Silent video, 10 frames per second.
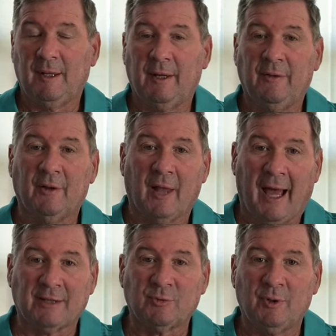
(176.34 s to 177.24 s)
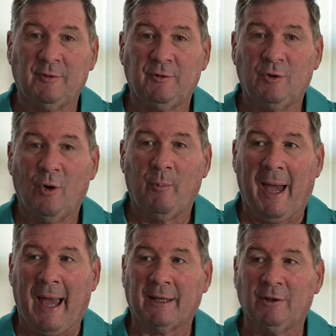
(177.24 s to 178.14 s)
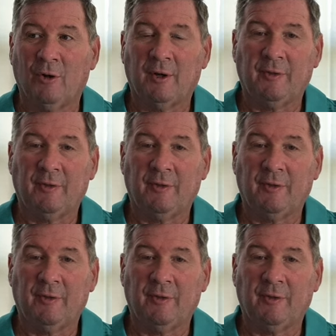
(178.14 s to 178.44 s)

In the last one, if you go back and look